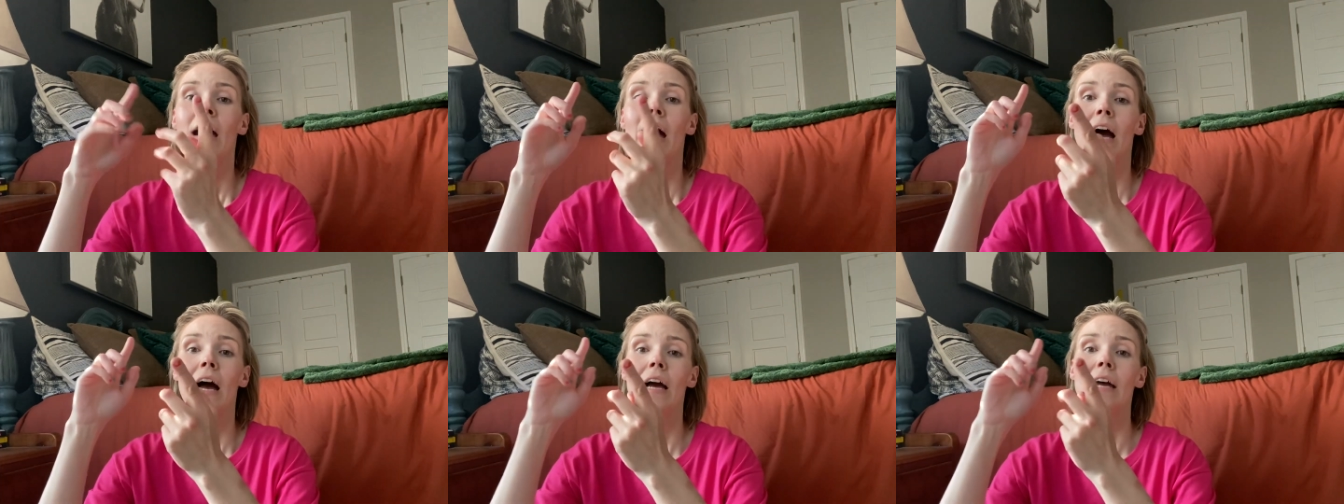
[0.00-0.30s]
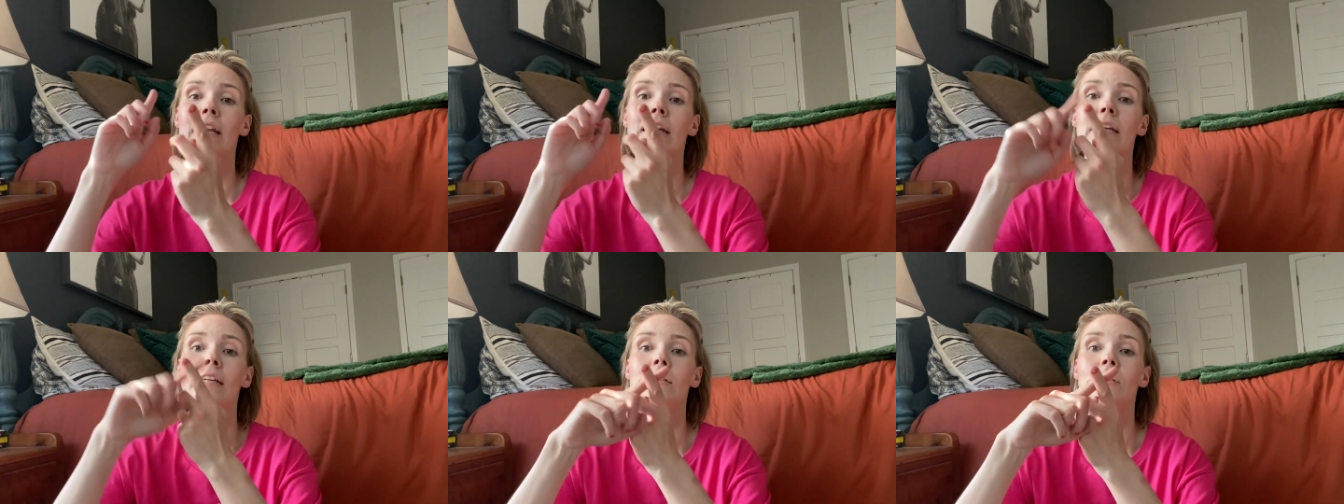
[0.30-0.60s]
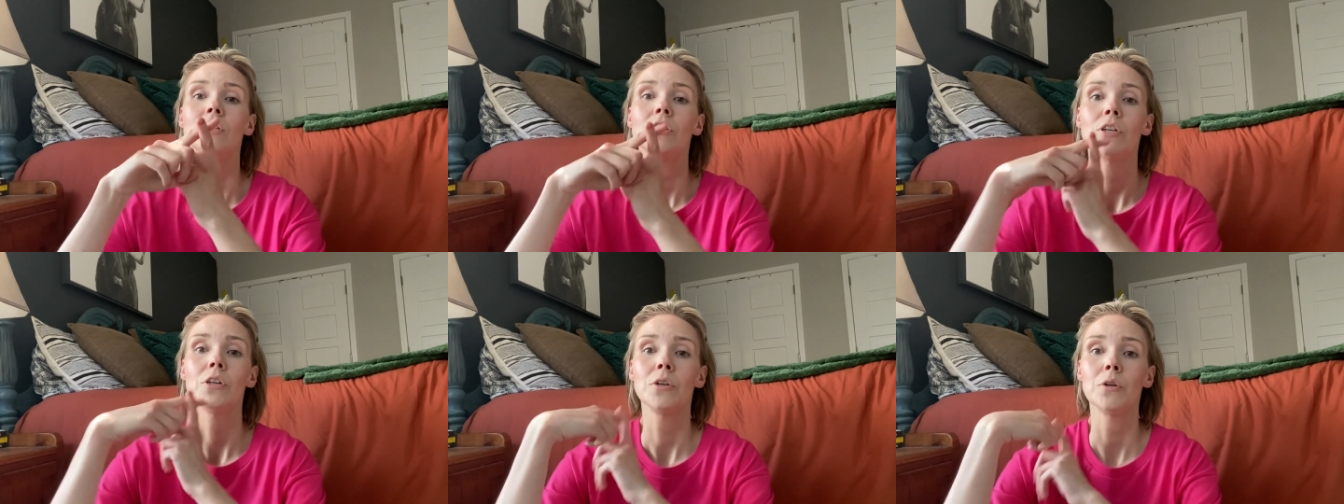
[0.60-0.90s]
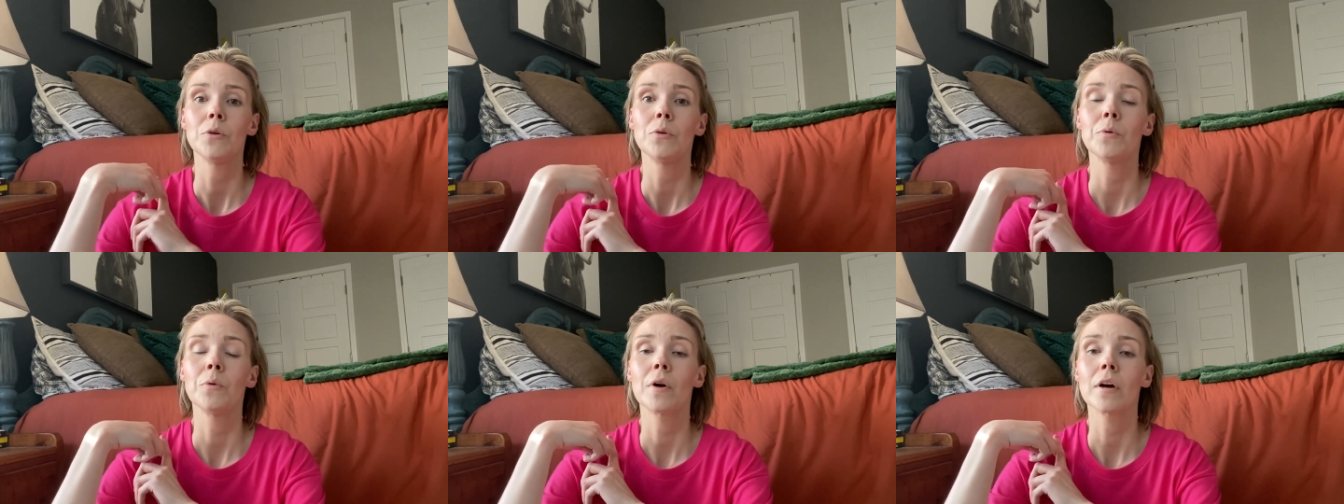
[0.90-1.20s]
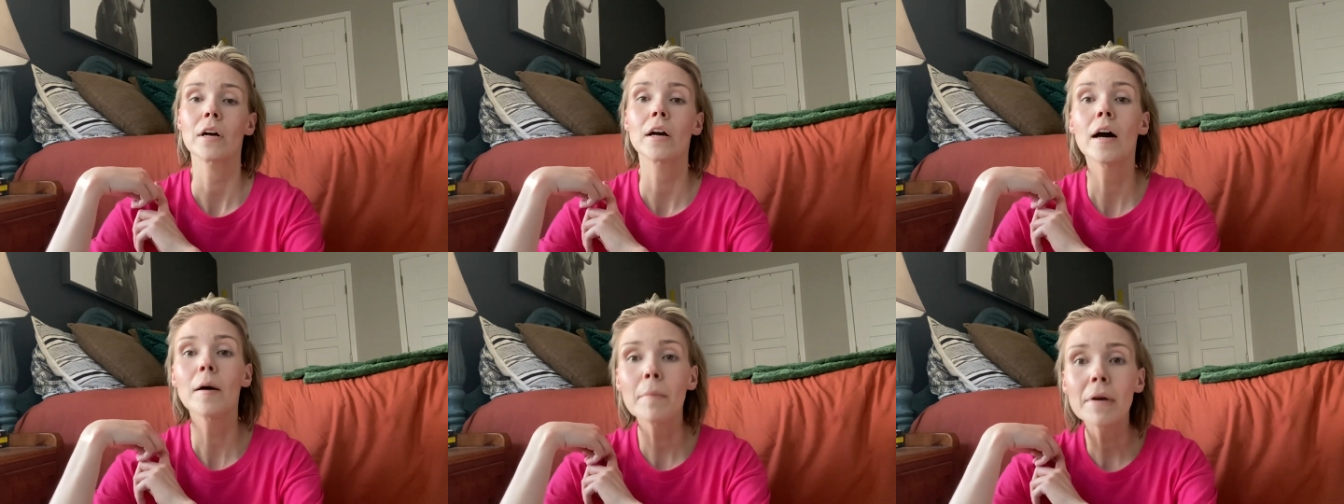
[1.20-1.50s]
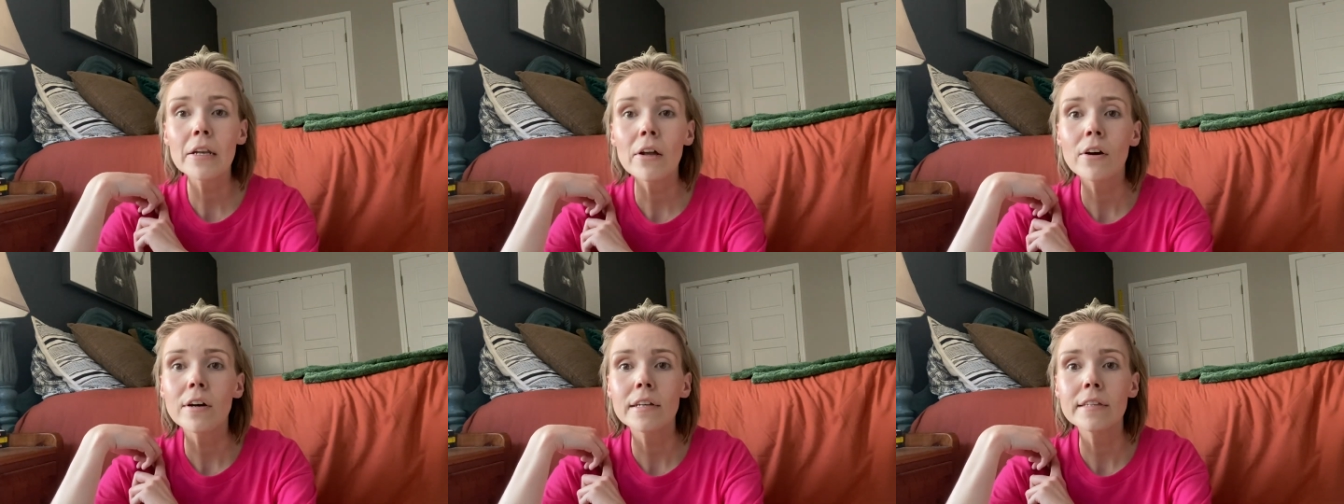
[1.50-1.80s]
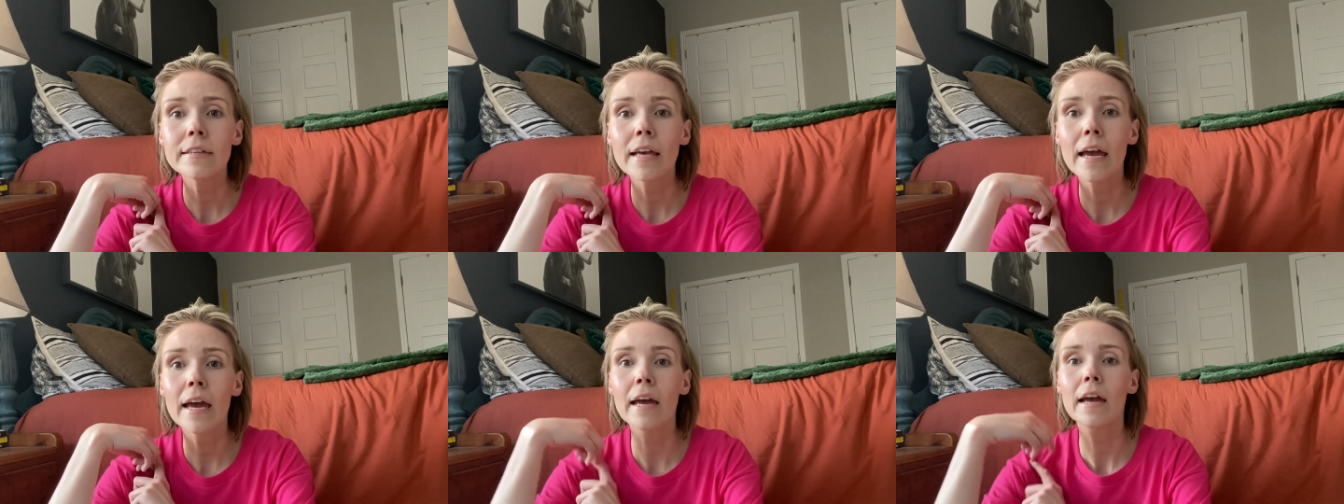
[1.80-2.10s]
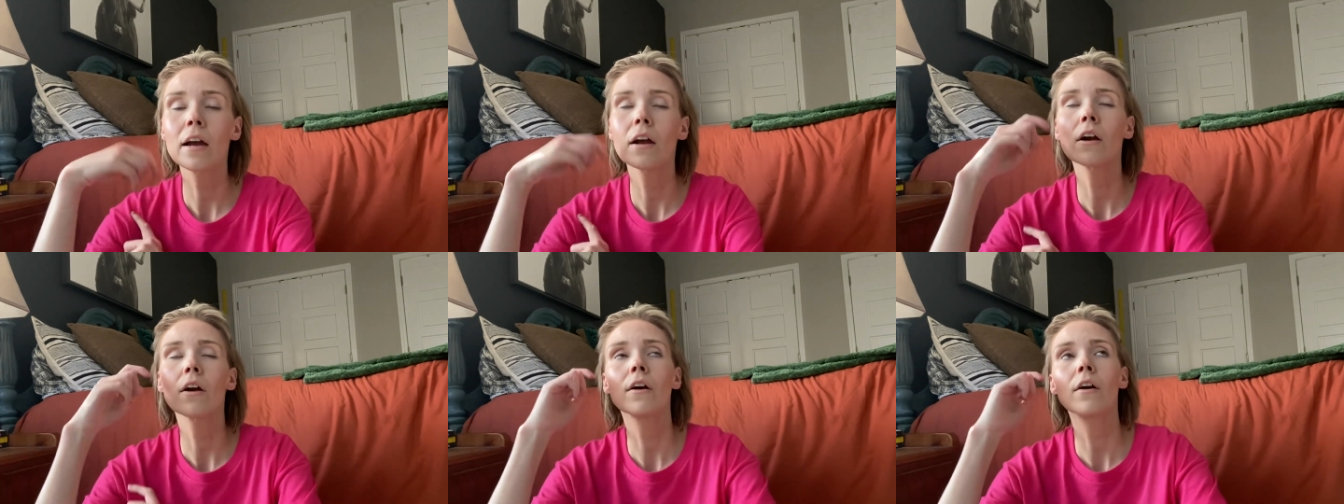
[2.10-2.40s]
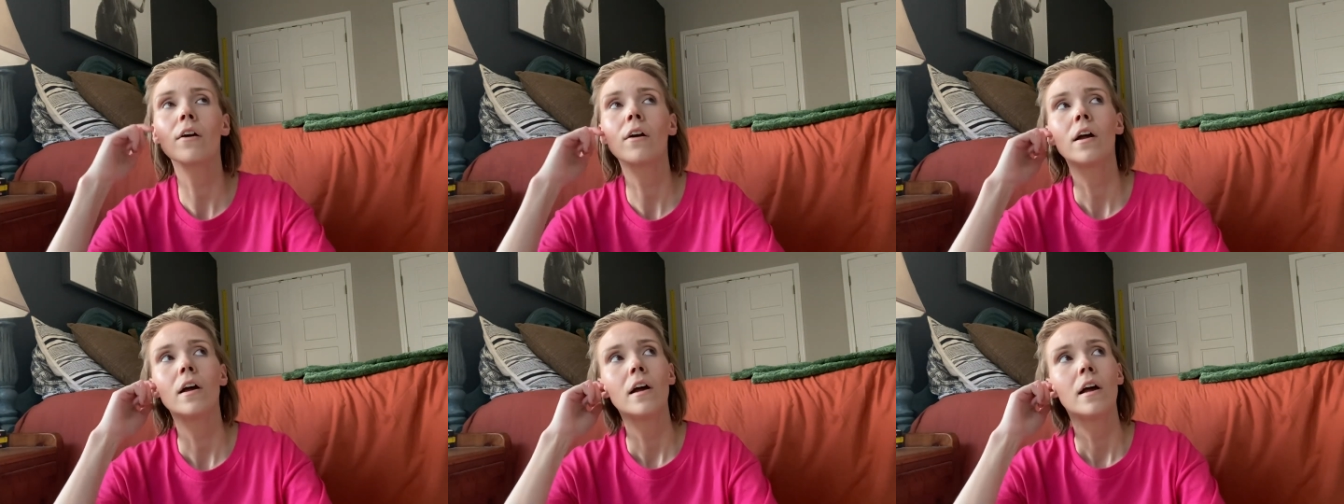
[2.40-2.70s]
I need to cut my dog's hair.